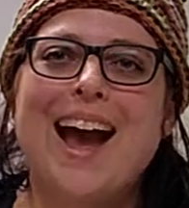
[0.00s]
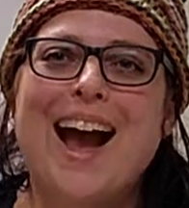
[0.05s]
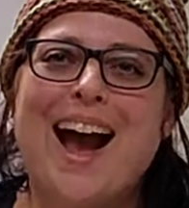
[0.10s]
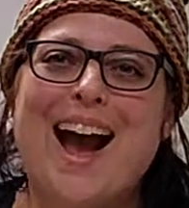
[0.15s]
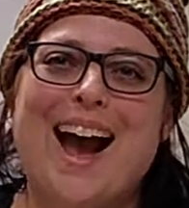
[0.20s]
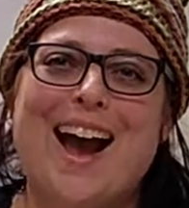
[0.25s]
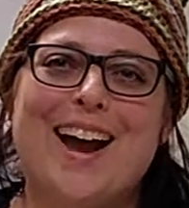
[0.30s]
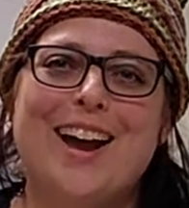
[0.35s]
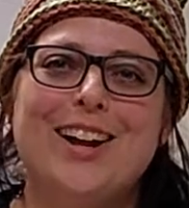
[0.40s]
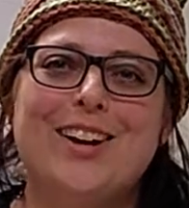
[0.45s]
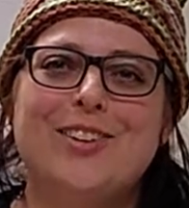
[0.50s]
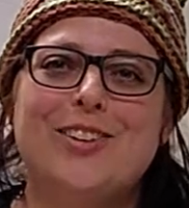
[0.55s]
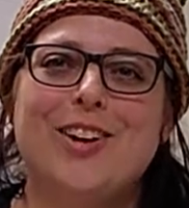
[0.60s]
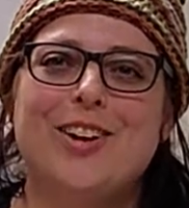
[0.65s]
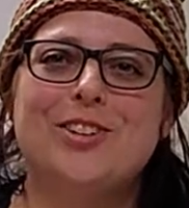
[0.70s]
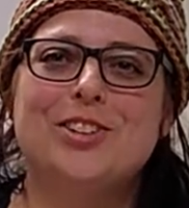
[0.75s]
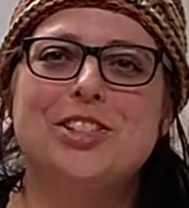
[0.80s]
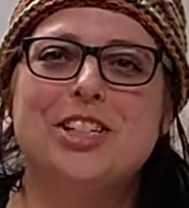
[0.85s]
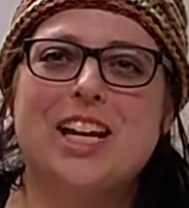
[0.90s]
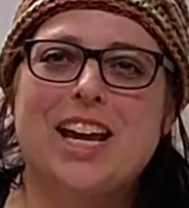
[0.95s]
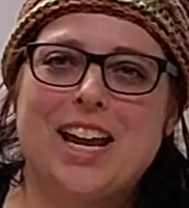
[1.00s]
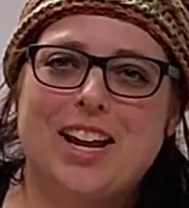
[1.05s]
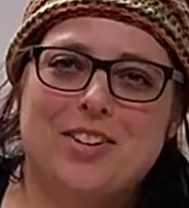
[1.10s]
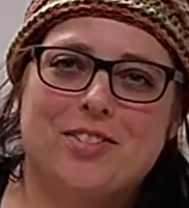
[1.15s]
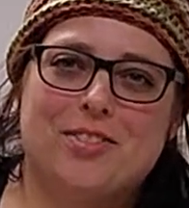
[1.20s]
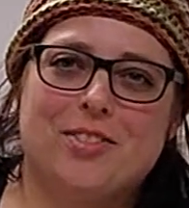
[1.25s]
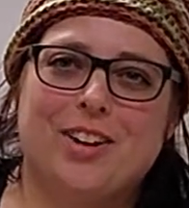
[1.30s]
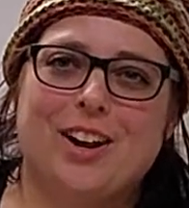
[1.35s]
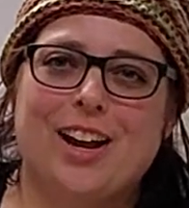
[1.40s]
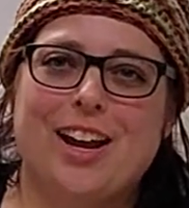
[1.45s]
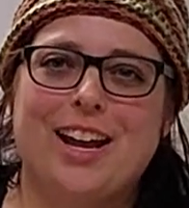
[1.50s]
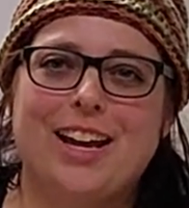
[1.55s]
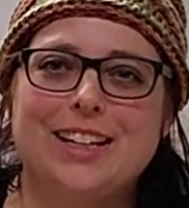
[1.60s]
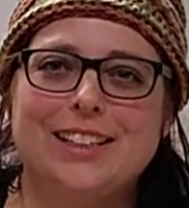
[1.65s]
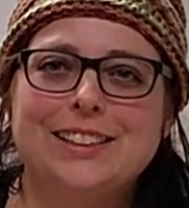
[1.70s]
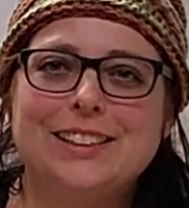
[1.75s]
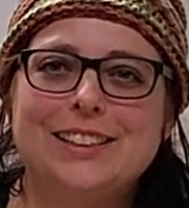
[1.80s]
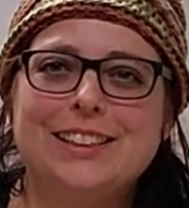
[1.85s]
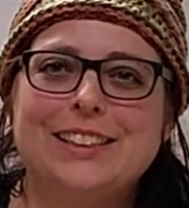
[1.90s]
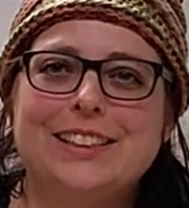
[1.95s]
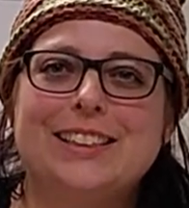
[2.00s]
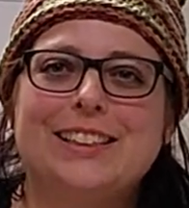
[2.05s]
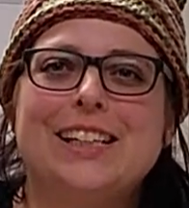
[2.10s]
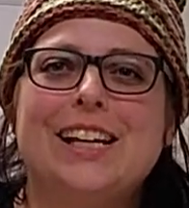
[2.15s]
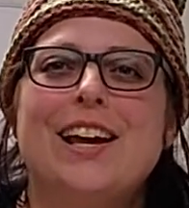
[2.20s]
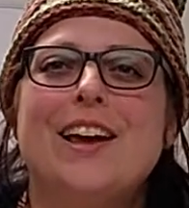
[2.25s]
Hi, crochet friends.